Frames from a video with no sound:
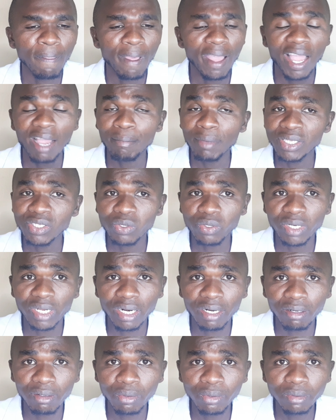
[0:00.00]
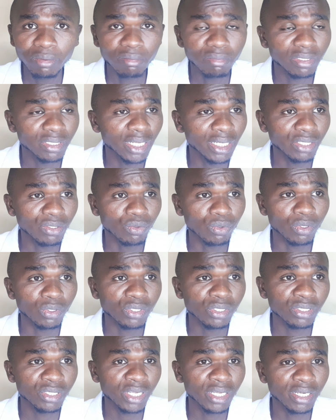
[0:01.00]
Amazon alone. That
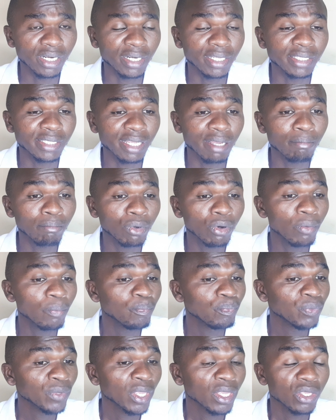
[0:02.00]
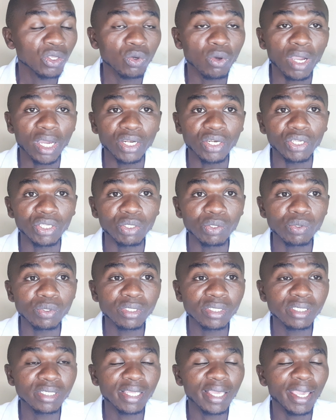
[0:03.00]
was just an example. You can
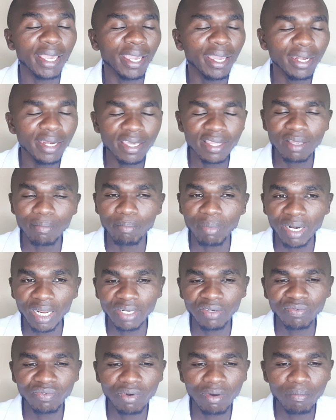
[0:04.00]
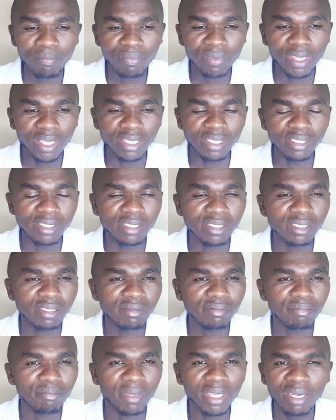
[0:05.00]
use any other platform. There is
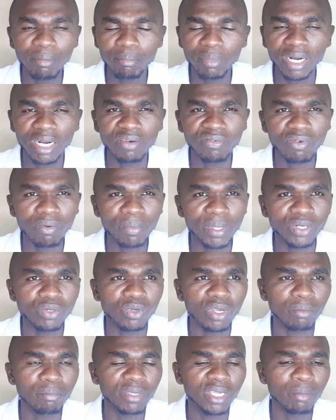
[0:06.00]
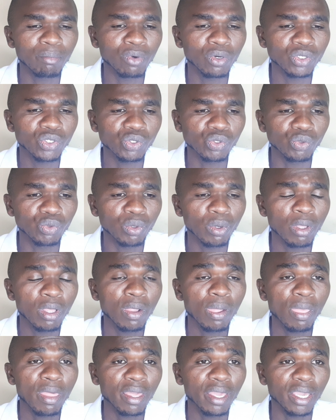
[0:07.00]
many platforms that you can be able to
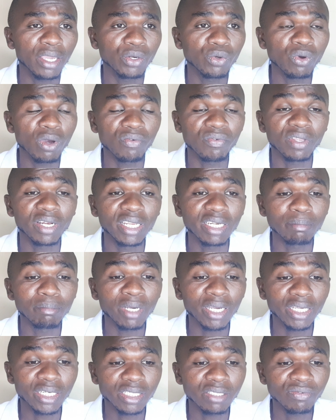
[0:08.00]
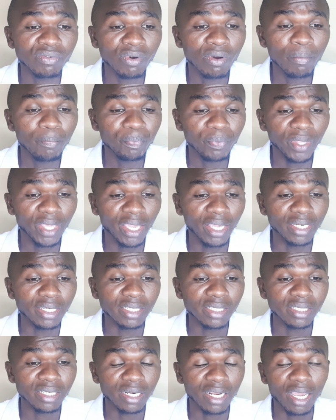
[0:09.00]
do affiliate marketing for,
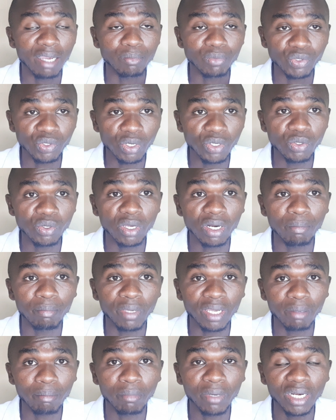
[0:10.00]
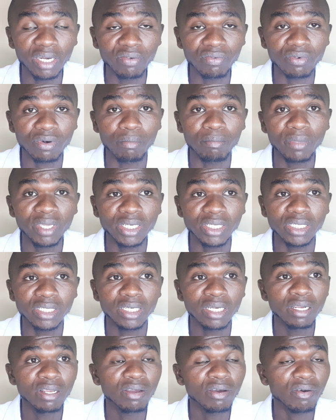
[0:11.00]
and I'm sure you can make money from it.
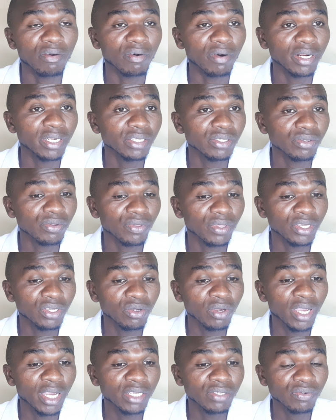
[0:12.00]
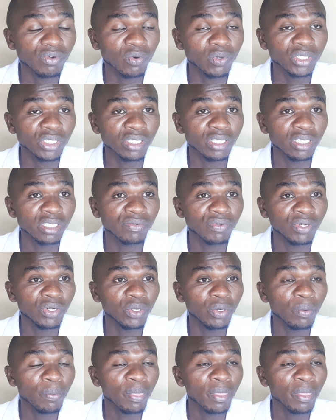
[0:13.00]
All right, so thank you guys for watching this video.